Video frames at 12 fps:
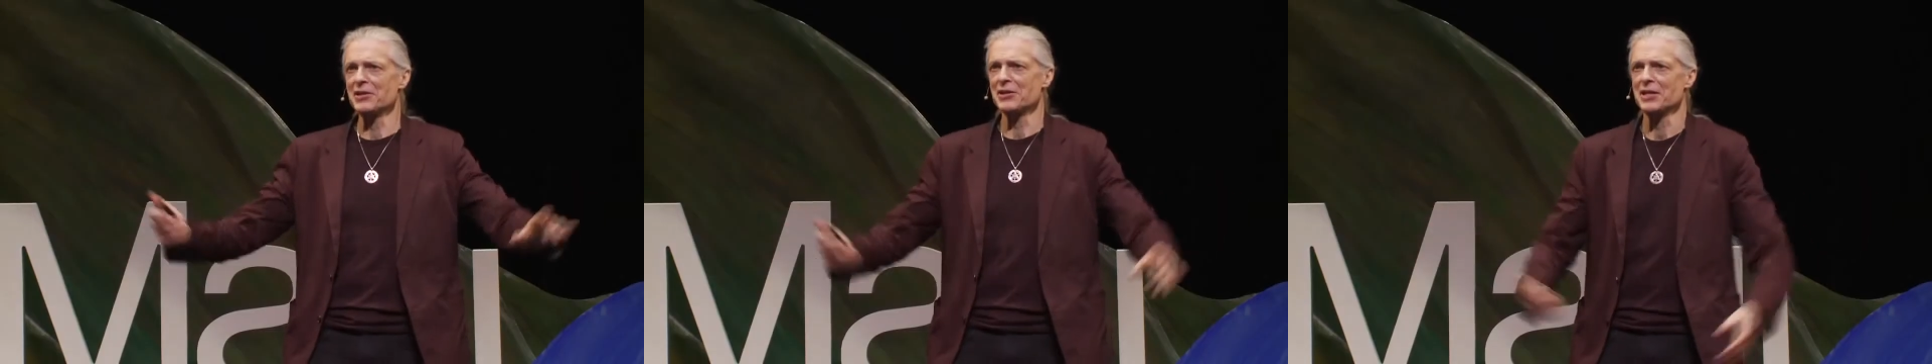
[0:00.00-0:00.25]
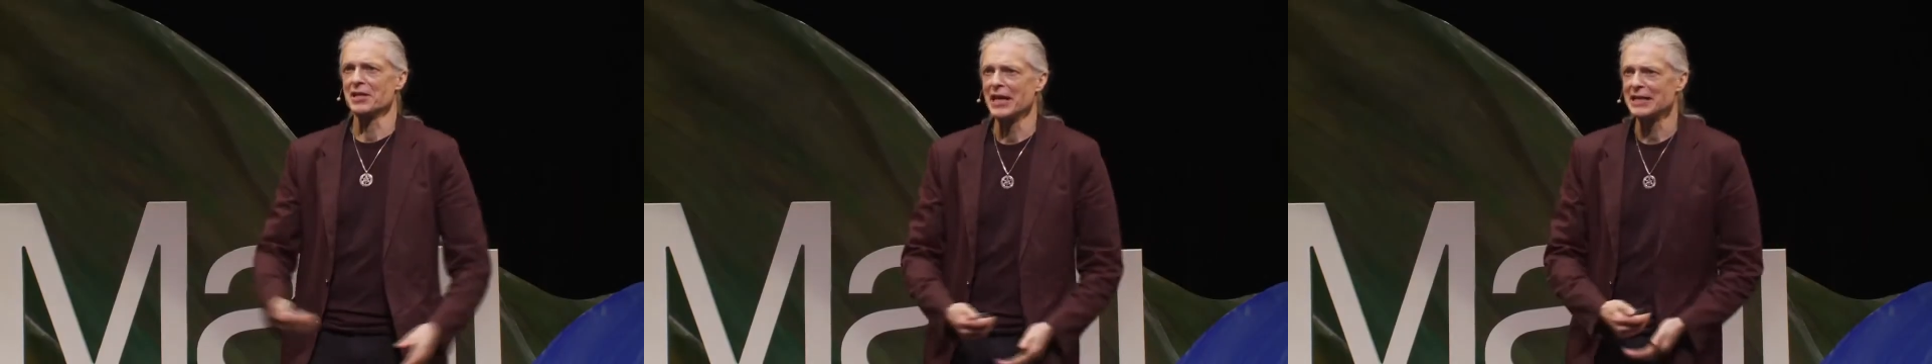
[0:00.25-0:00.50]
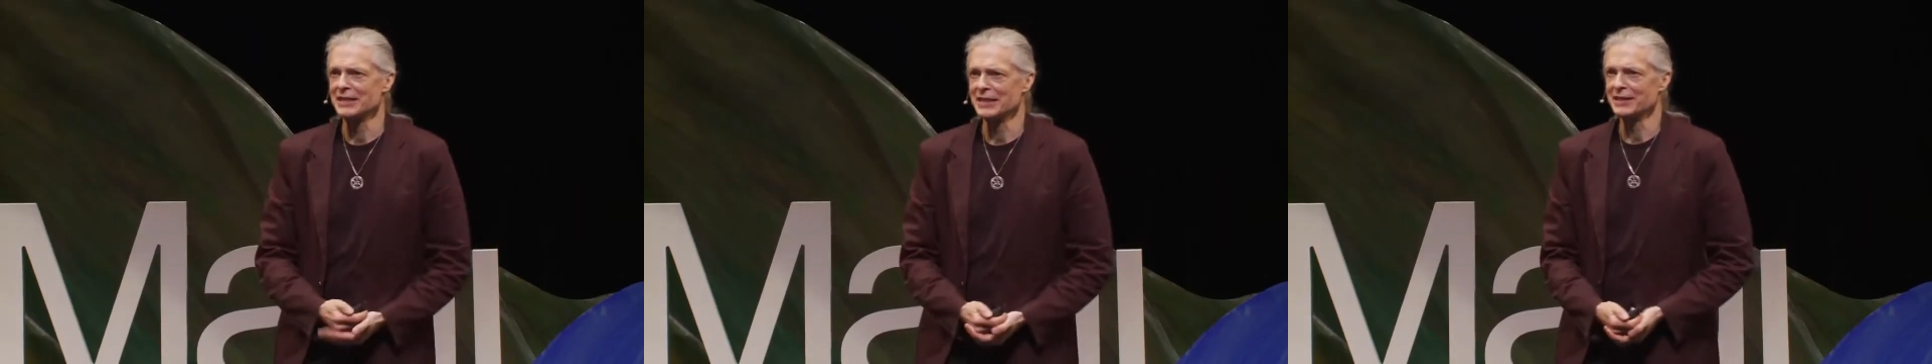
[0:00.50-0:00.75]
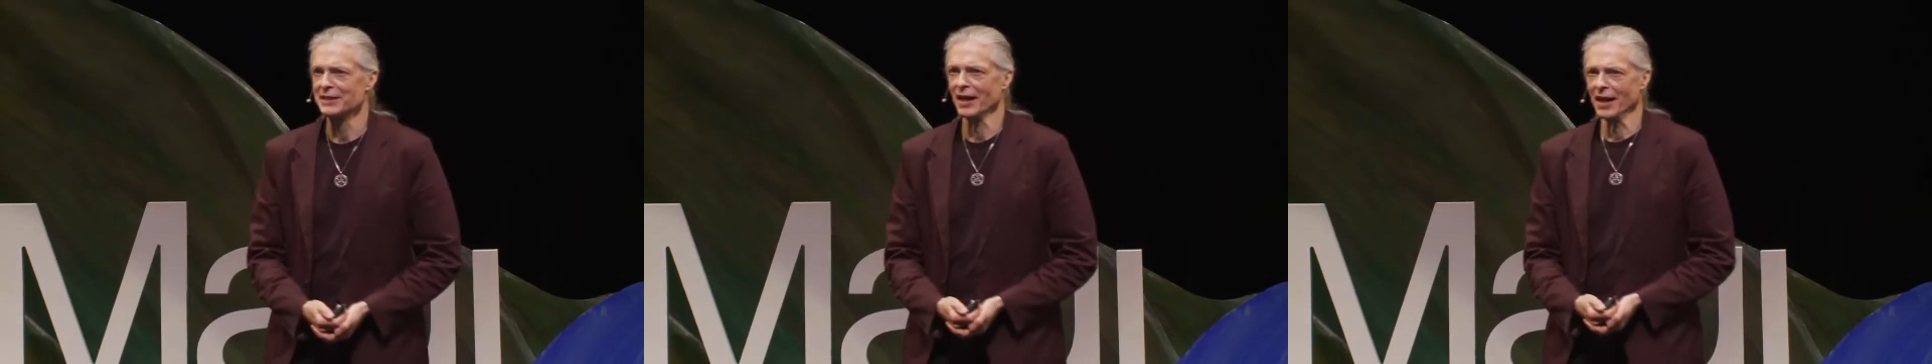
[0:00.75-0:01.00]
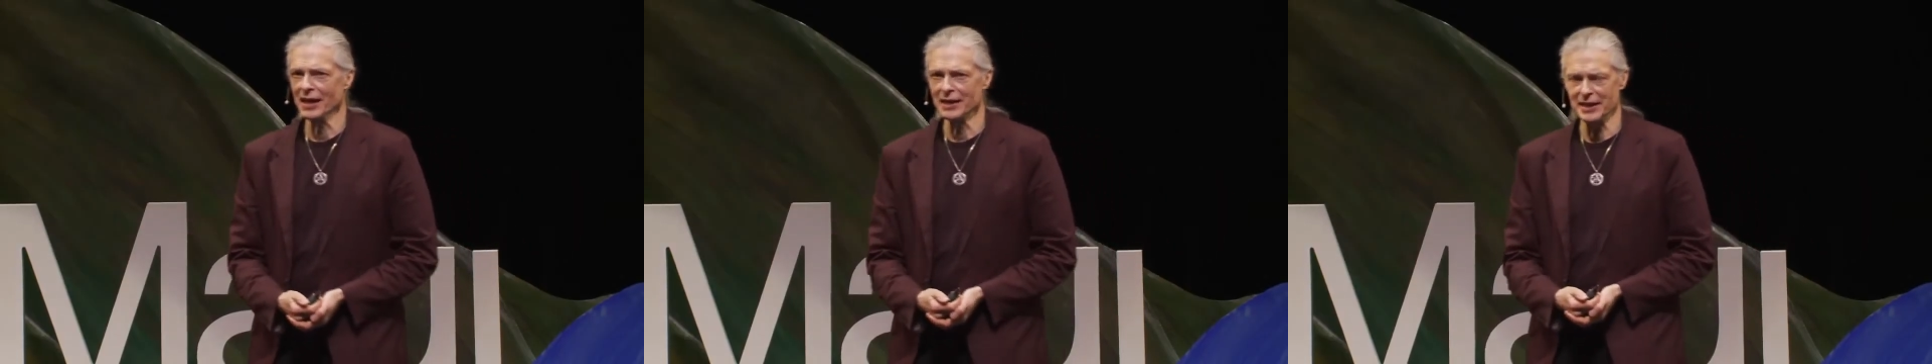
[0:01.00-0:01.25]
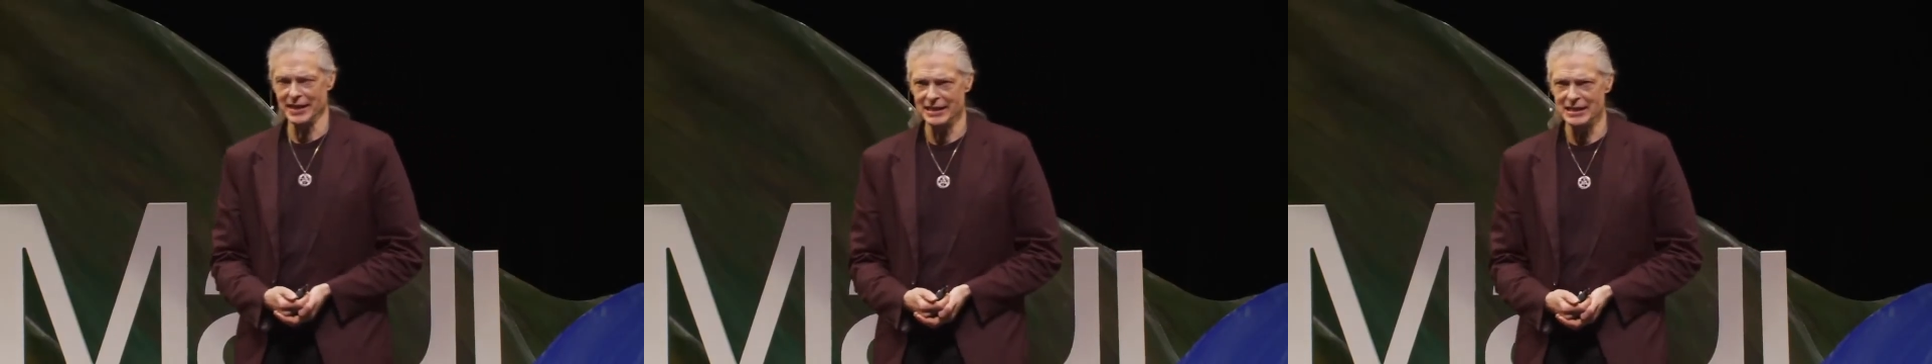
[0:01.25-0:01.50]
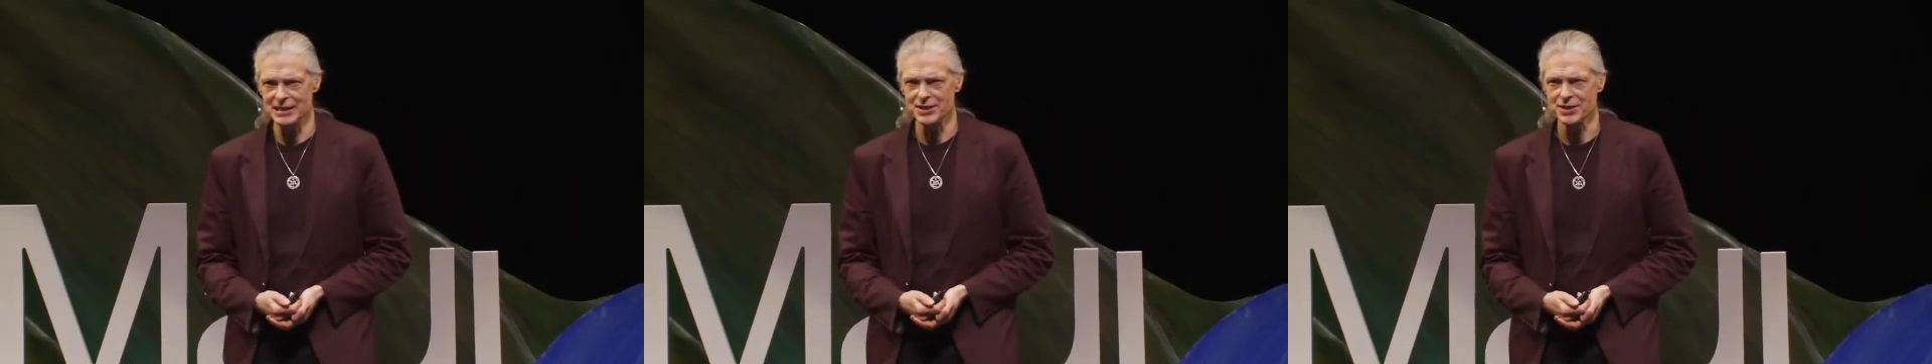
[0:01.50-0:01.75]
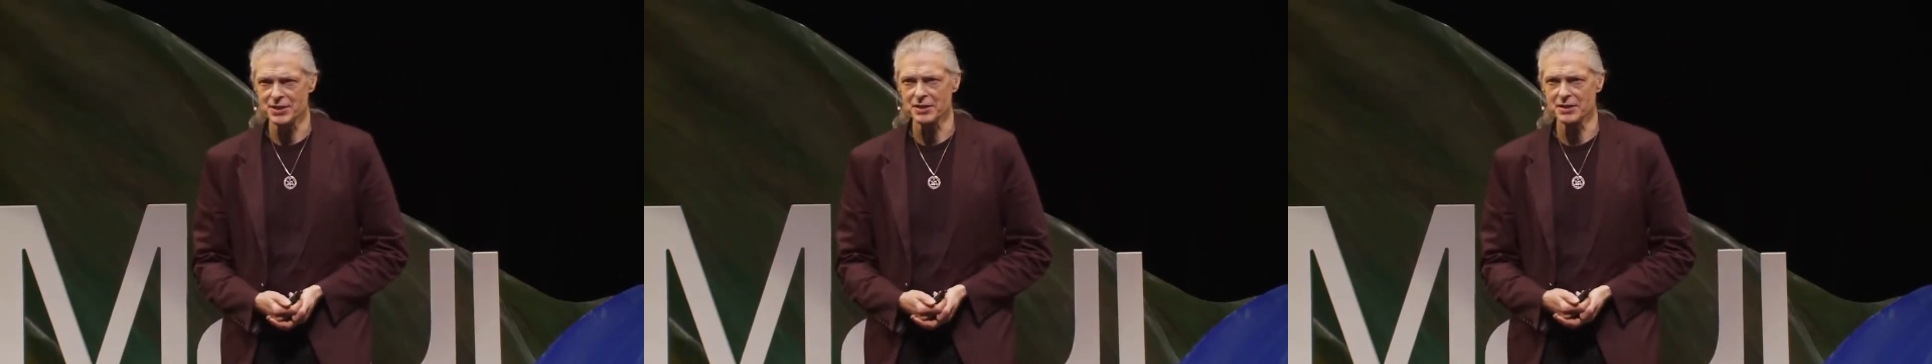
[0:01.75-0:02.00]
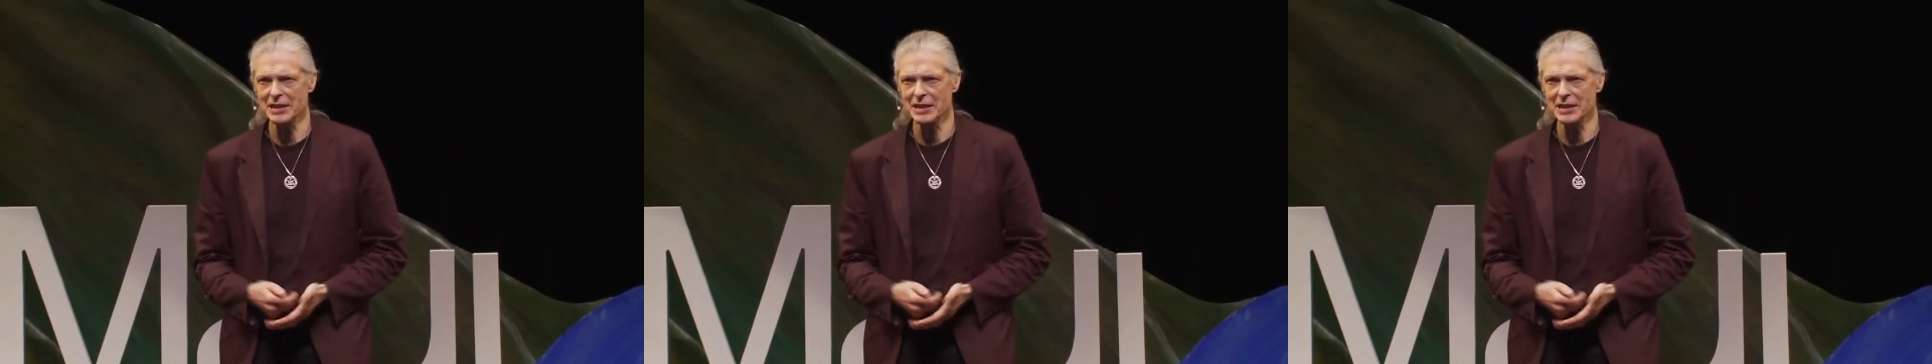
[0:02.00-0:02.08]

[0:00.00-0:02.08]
interconnected Godheads,